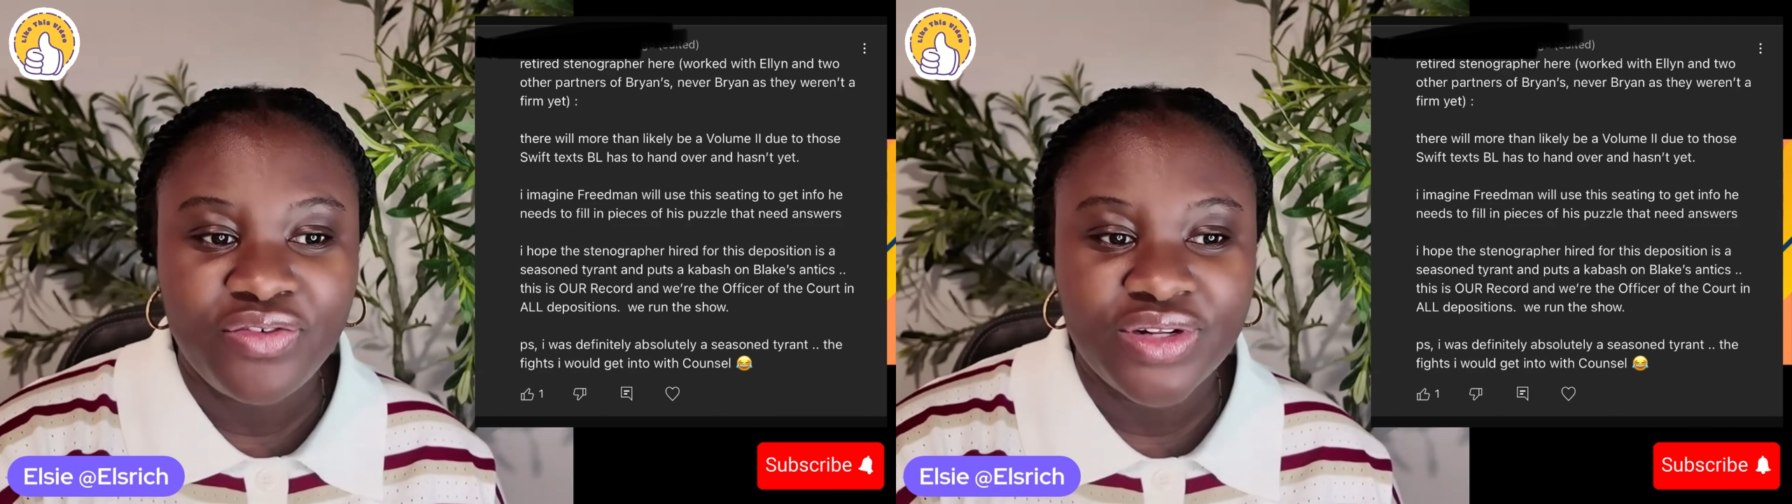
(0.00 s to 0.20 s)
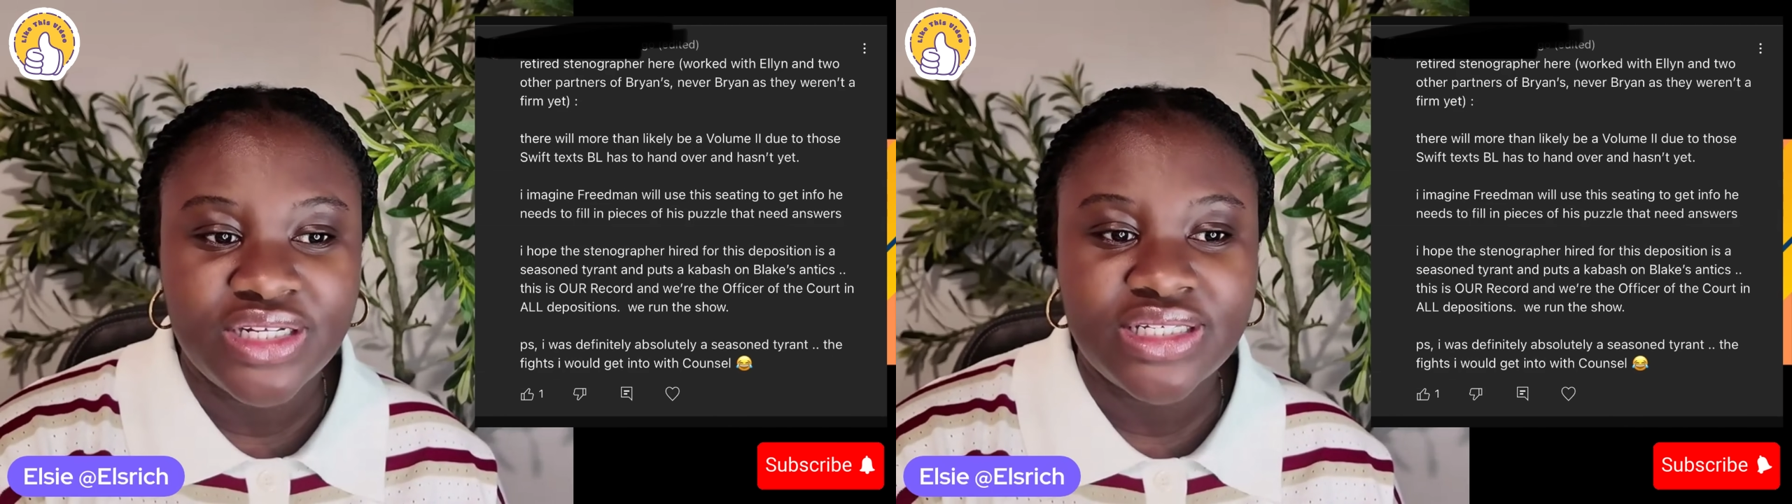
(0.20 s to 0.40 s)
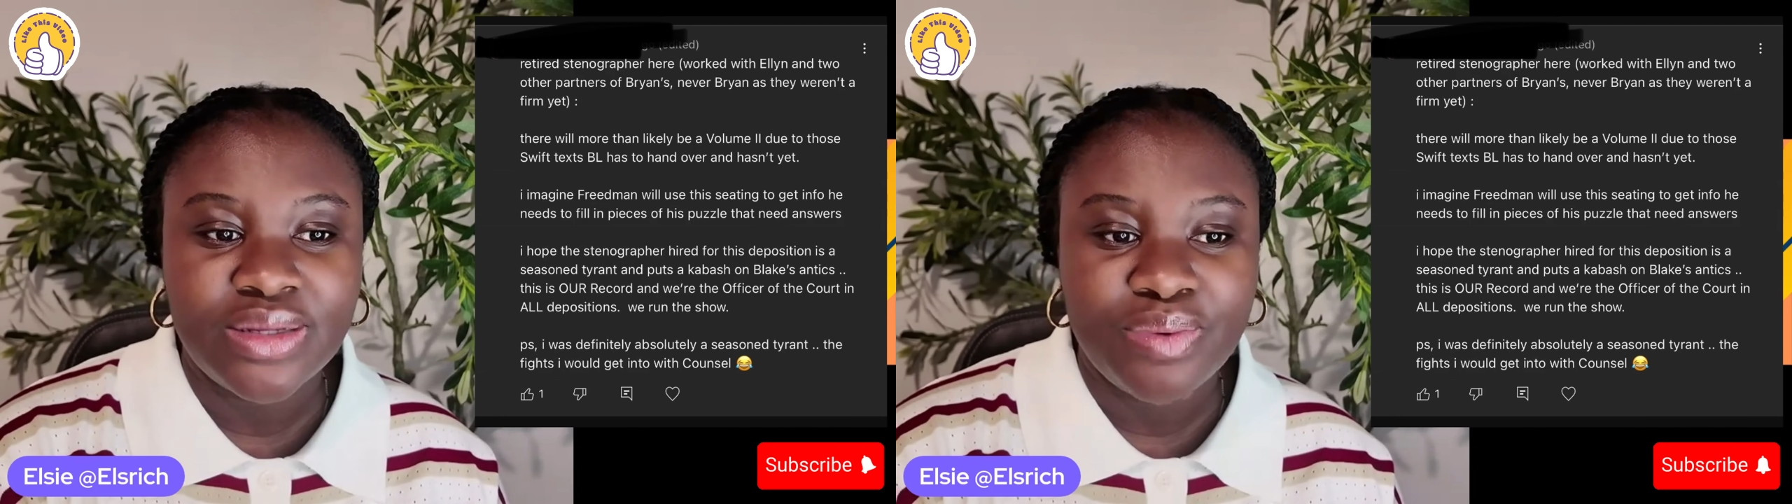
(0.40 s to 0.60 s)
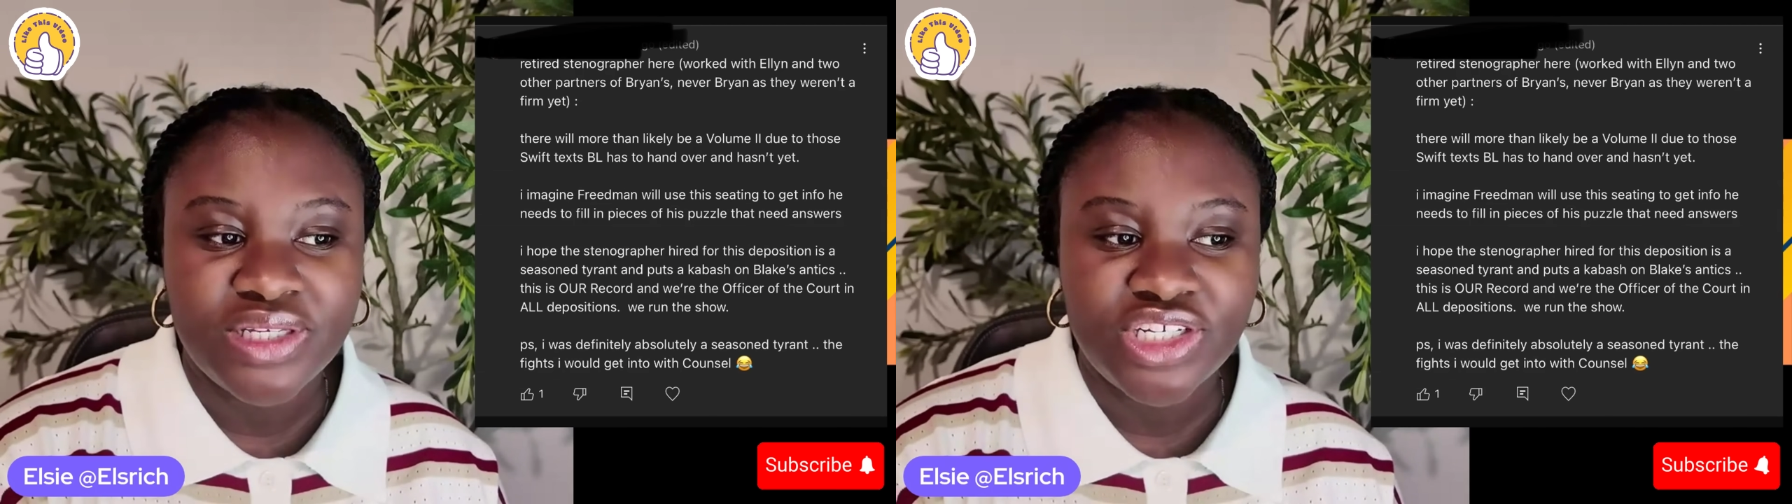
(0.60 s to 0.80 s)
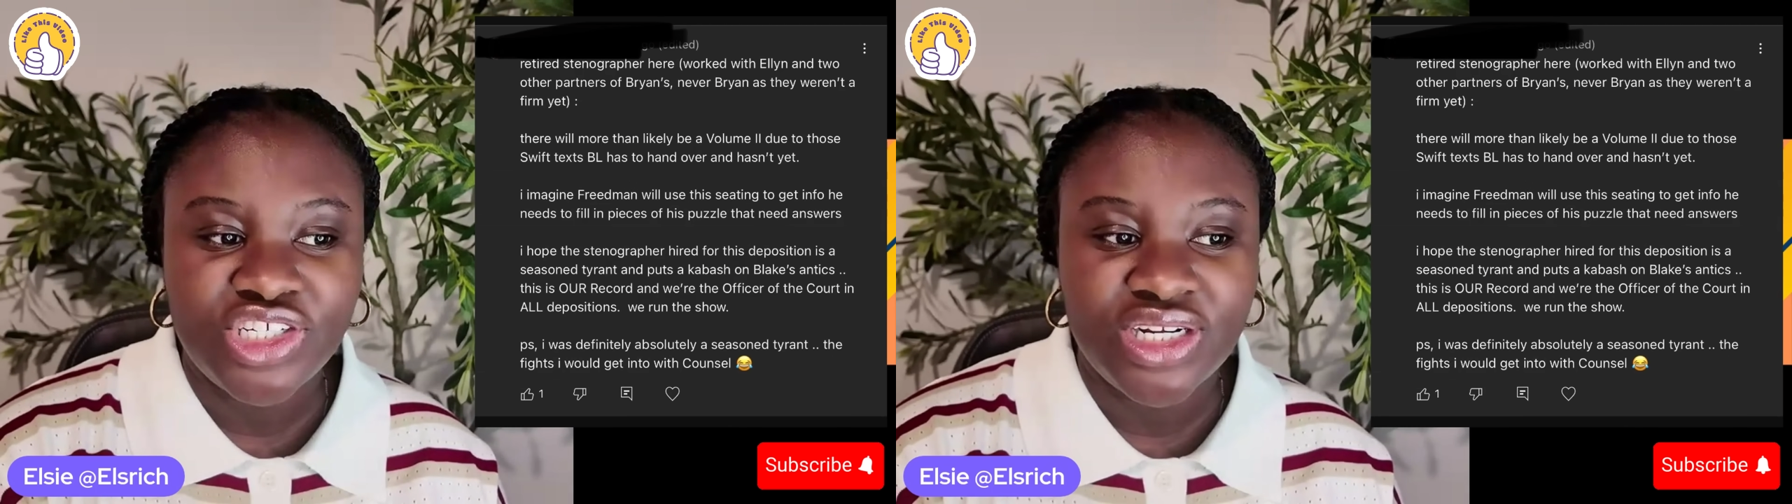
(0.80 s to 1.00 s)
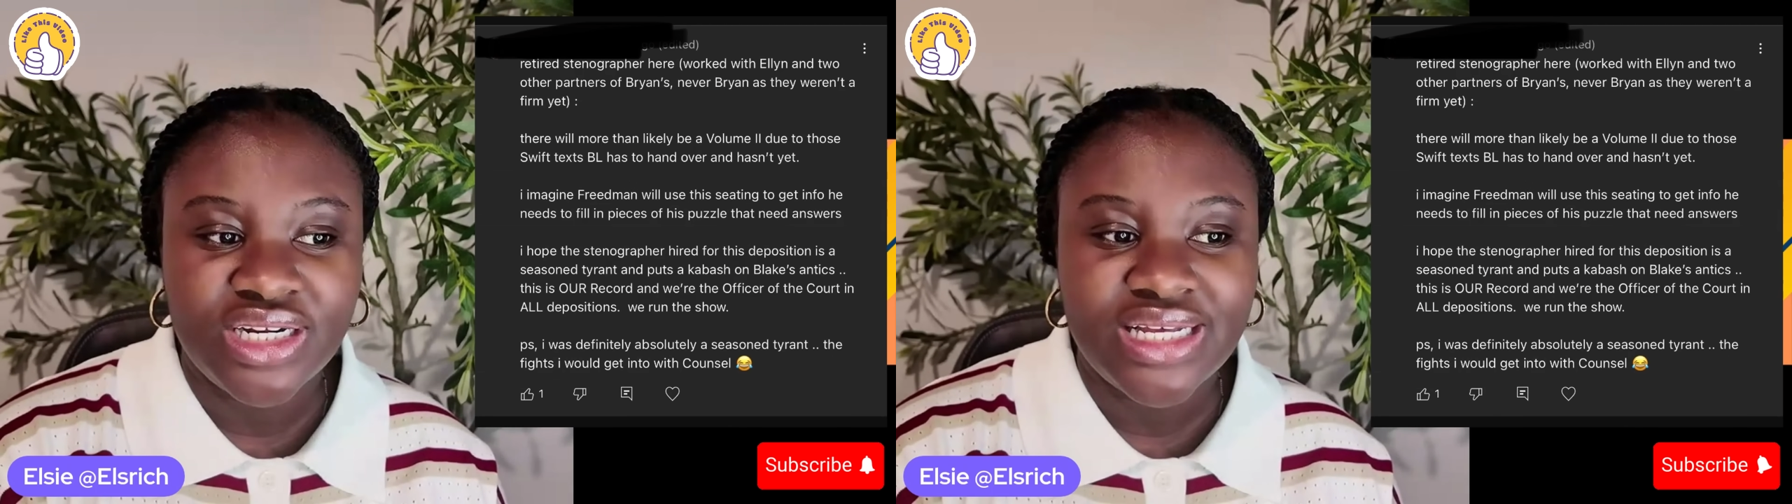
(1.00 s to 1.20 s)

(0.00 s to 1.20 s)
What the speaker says: for this deposition